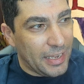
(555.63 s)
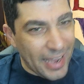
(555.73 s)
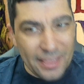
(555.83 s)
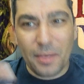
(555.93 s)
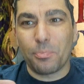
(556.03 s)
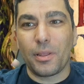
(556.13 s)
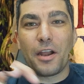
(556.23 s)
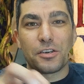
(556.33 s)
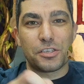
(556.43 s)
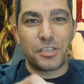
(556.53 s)
get the
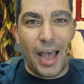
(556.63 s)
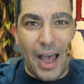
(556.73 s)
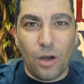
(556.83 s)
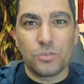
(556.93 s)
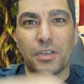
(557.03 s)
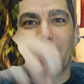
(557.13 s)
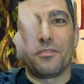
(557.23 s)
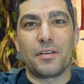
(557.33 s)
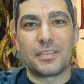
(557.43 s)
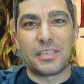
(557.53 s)
players out
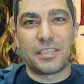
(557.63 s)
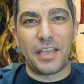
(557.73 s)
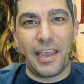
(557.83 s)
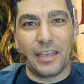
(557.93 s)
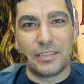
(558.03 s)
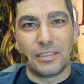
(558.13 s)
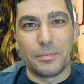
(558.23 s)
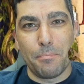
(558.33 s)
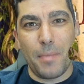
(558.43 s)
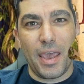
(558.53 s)
of
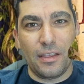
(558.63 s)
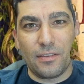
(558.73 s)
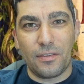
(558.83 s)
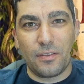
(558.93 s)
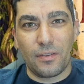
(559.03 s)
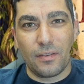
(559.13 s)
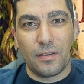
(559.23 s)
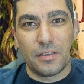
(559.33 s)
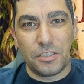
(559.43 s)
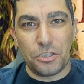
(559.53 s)
stalemate
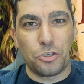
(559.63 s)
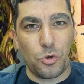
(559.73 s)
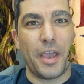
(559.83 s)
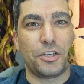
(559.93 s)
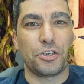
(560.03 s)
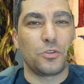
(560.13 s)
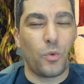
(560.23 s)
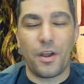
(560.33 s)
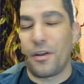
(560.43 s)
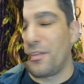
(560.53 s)
situation
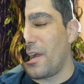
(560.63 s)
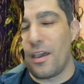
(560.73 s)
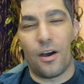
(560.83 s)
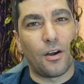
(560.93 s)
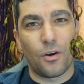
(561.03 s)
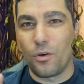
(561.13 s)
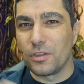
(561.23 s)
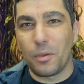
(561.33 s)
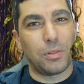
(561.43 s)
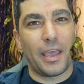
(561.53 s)
where they are
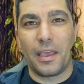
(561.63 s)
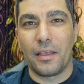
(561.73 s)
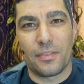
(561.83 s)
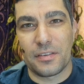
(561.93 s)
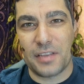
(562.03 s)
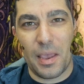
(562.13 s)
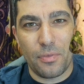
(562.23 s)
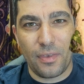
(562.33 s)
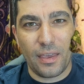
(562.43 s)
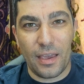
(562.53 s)
only playing the same
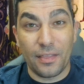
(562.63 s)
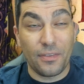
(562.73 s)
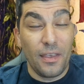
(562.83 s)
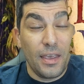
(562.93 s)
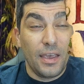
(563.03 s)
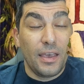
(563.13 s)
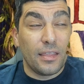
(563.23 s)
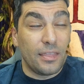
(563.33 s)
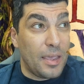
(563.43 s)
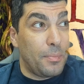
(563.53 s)
thing and
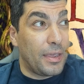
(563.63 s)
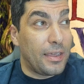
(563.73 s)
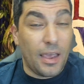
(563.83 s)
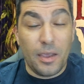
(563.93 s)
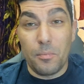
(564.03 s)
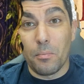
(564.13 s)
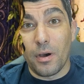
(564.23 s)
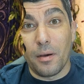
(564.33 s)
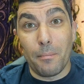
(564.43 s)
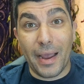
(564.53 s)
they became
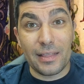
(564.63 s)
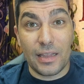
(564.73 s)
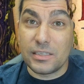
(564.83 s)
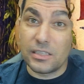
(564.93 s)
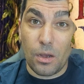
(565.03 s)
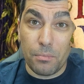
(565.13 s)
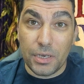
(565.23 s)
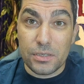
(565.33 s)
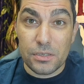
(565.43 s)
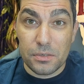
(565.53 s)
mindless
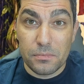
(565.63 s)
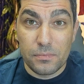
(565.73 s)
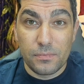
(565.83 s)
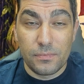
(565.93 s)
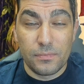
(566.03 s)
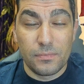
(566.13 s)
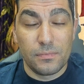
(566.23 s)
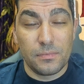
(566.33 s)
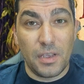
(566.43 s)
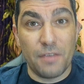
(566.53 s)
zombies,
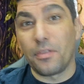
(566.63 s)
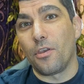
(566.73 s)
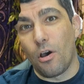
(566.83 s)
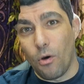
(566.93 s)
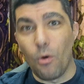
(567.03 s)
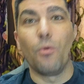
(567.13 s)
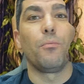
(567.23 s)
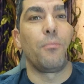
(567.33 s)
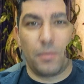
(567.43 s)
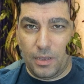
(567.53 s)
even
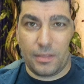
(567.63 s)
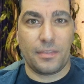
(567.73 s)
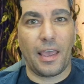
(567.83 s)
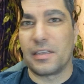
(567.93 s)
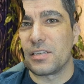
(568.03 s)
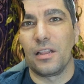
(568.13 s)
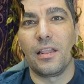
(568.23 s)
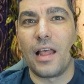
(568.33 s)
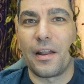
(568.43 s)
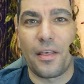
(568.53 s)
though it takes a
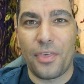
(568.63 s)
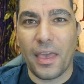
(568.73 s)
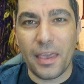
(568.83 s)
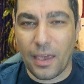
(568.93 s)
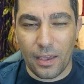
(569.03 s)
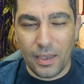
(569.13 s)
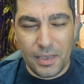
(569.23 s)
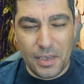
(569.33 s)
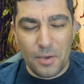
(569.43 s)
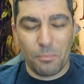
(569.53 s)
lot of thinking
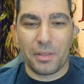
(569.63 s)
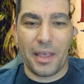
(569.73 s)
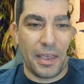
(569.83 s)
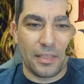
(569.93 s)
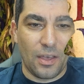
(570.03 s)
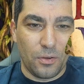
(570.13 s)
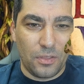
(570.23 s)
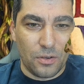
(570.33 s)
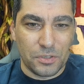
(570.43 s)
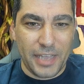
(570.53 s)
playing
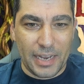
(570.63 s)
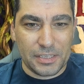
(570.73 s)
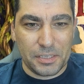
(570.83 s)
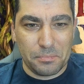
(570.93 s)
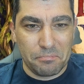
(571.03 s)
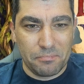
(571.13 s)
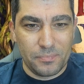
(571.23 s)
those decks.